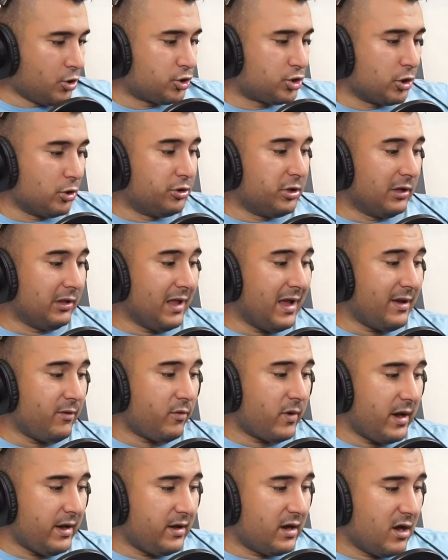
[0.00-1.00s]
So the
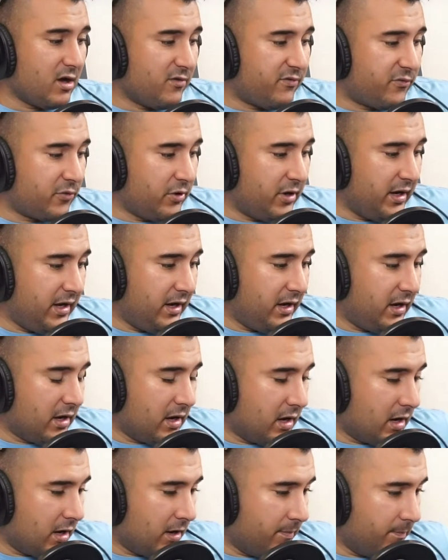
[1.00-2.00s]
line right now for the
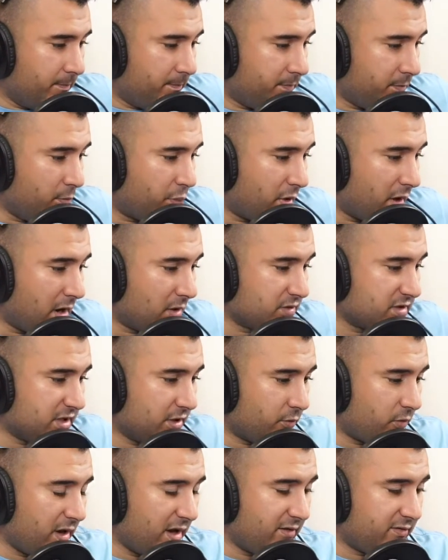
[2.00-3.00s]
Browns
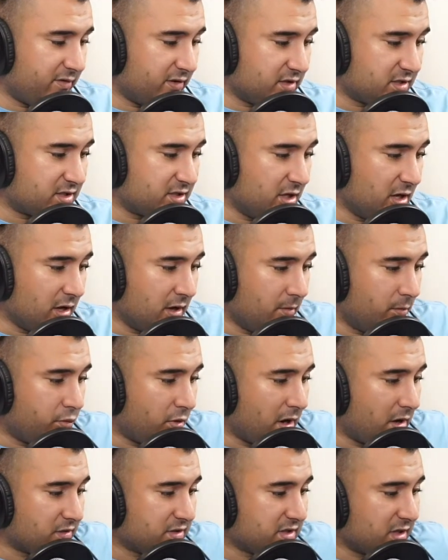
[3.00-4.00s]
and Ravens, the
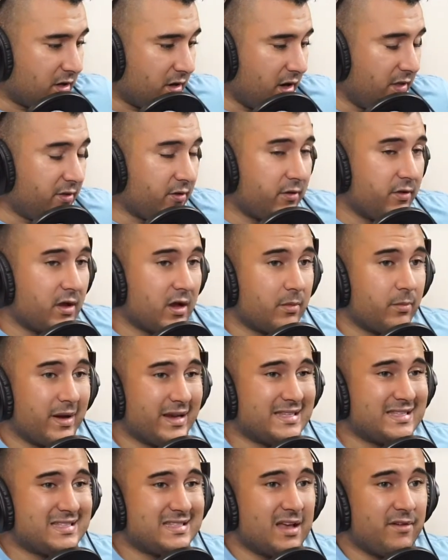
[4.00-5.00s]
Browns are underdog
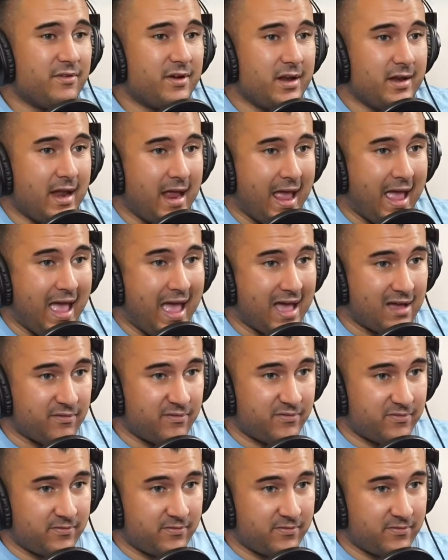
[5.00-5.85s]
by 7.5.